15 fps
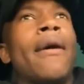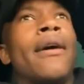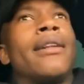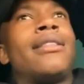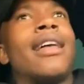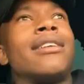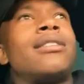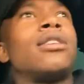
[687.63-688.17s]

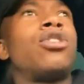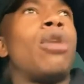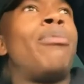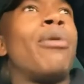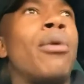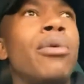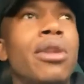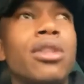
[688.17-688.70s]
that's the
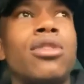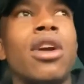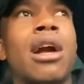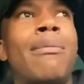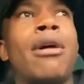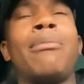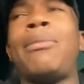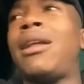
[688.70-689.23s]
topic we need to talk
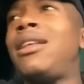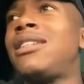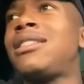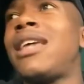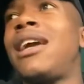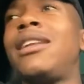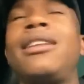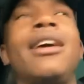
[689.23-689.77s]
about. But
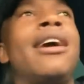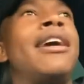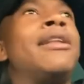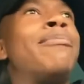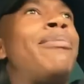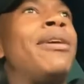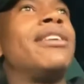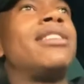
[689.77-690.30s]
instead,
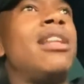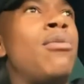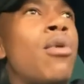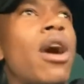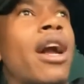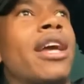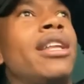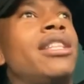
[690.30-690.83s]
busy
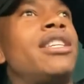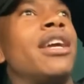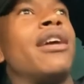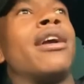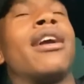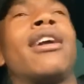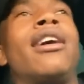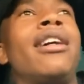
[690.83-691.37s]
work at each
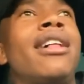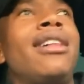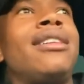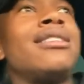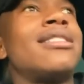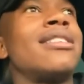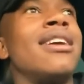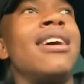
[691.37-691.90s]

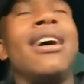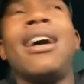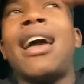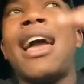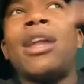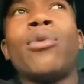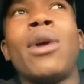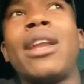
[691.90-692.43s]
girls
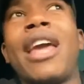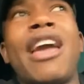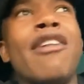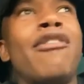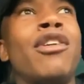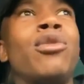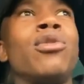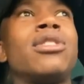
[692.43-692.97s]
and
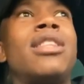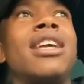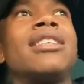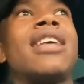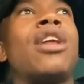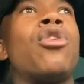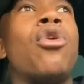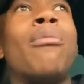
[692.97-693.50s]
whatever. Those things
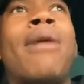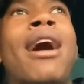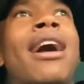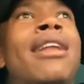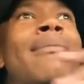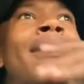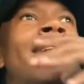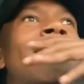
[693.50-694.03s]
are
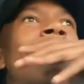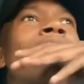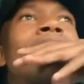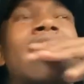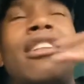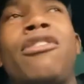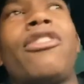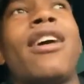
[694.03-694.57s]
normal, man. Kilo
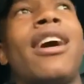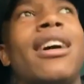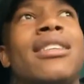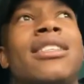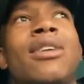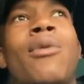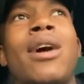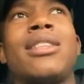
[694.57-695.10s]

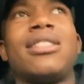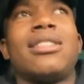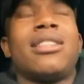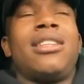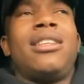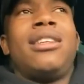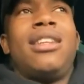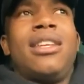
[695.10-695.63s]
talafat. What into
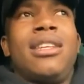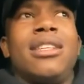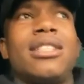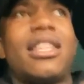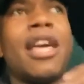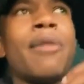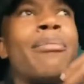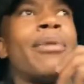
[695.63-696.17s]
the delete this
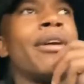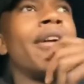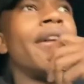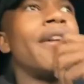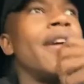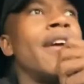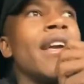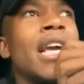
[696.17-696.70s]
step?
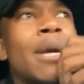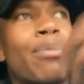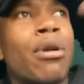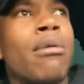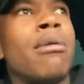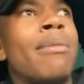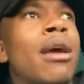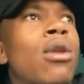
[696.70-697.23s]
The
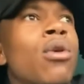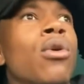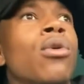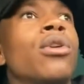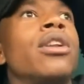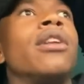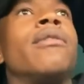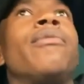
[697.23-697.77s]
problem
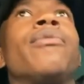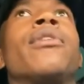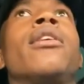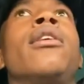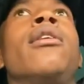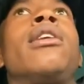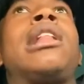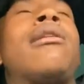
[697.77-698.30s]
alone.
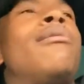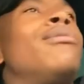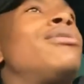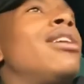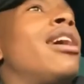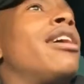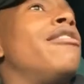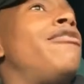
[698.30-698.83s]
Tlamu
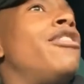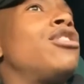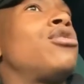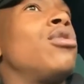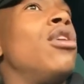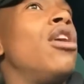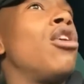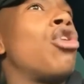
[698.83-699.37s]
tsare
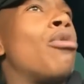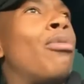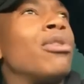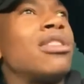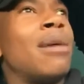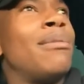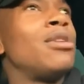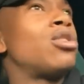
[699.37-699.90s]
fetso
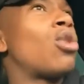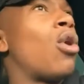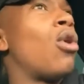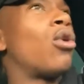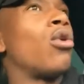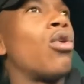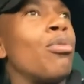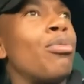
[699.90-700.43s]
kuposa mistoko